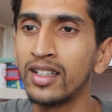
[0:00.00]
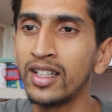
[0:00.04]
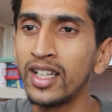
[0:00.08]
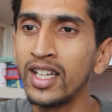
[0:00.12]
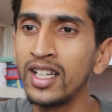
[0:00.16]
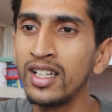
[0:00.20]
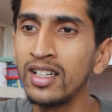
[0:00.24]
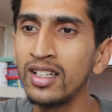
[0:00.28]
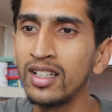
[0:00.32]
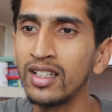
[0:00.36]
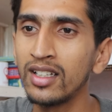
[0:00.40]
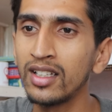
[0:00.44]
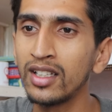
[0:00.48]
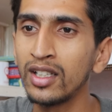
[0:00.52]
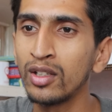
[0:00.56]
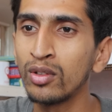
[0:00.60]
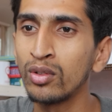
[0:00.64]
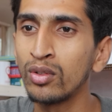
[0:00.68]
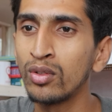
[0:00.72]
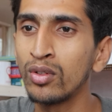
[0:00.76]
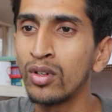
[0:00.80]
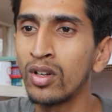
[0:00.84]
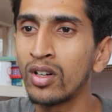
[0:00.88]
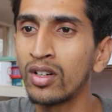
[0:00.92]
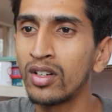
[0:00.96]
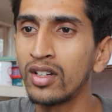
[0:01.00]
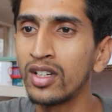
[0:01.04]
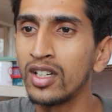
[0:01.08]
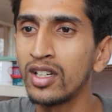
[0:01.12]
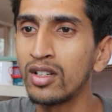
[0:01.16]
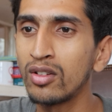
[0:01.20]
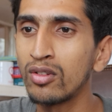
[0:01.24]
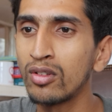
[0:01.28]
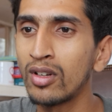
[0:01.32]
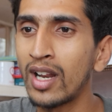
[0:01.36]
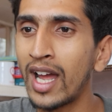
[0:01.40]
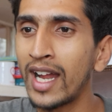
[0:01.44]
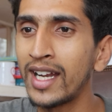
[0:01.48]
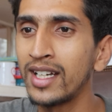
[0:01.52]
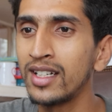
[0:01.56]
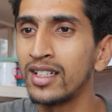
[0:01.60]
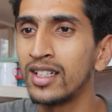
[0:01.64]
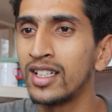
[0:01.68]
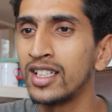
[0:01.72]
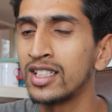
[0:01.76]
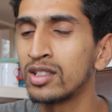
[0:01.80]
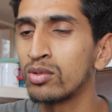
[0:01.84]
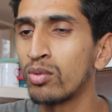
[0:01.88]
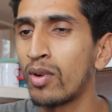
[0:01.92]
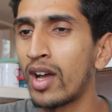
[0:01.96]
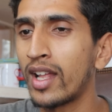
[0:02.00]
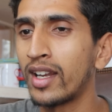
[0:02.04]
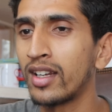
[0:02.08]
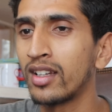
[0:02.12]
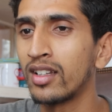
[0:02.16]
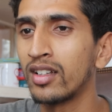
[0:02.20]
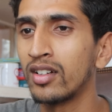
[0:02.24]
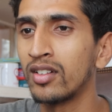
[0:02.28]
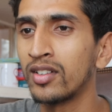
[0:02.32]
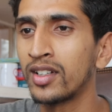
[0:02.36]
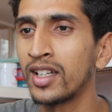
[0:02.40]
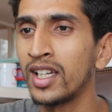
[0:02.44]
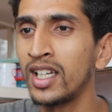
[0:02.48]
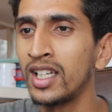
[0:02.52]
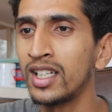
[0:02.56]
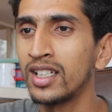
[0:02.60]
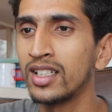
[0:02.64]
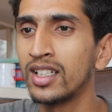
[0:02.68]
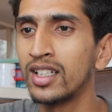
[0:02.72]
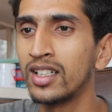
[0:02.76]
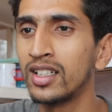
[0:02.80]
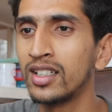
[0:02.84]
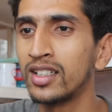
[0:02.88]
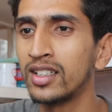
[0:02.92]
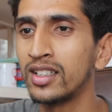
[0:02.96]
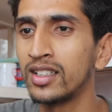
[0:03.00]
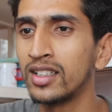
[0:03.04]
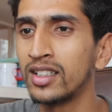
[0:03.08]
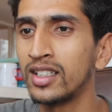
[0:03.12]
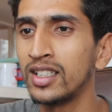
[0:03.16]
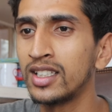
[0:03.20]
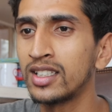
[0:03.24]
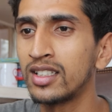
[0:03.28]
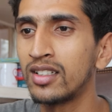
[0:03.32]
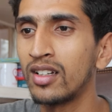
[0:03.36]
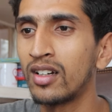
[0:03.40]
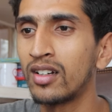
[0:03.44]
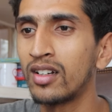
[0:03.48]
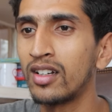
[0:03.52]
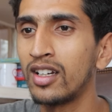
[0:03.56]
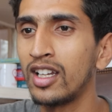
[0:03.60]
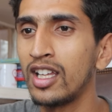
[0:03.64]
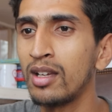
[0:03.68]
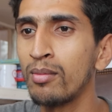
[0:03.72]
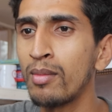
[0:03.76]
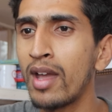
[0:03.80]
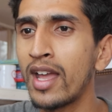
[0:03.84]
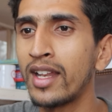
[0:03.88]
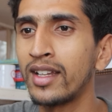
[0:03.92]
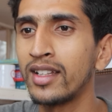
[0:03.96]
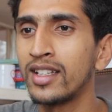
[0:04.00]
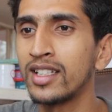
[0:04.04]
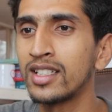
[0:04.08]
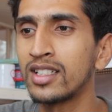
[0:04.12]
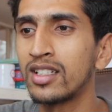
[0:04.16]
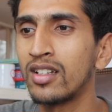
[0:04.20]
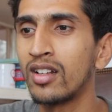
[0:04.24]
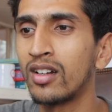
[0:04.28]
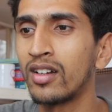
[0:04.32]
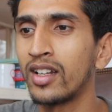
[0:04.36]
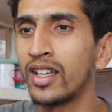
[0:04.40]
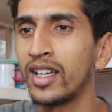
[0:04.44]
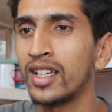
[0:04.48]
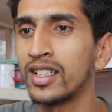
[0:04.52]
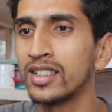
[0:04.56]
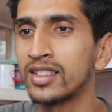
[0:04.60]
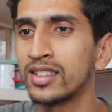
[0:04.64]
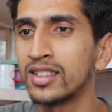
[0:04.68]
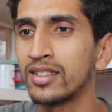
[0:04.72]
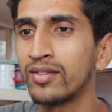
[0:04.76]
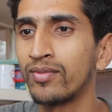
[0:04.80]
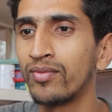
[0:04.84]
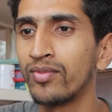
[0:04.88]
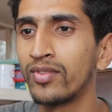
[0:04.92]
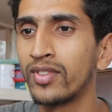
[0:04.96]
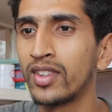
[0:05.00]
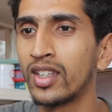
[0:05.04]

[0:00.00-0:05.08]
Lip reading: then you do not need to write this one. Okay, this dot name and this dot age.